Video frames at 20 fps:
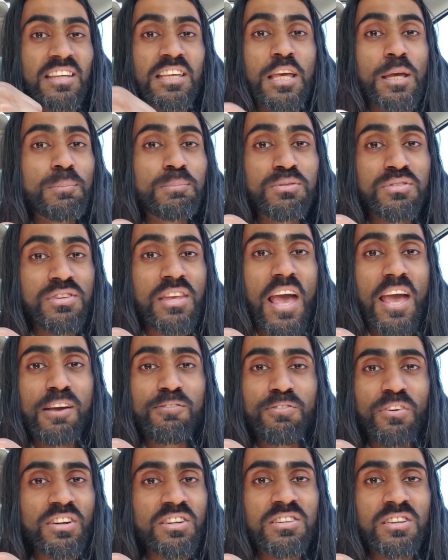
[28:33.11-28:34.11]
keep
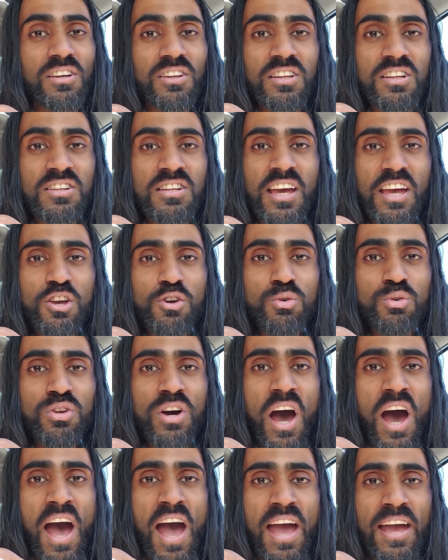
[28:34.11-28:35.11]
safe until the day you
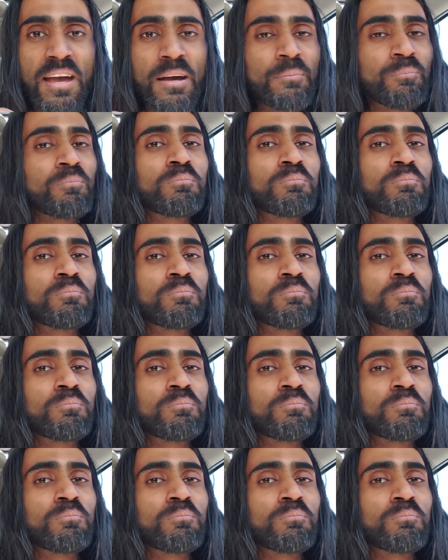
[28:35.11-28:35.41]
die,